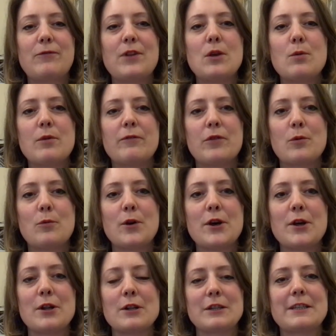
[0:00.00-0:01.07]
view of the
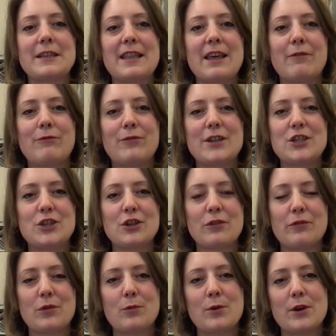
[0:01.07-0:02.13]
world, in their vision
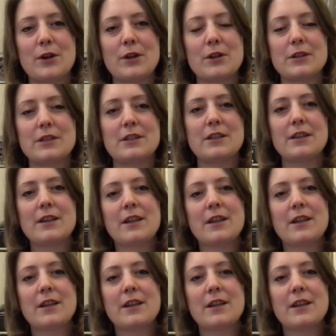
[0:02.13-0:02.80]
of the world.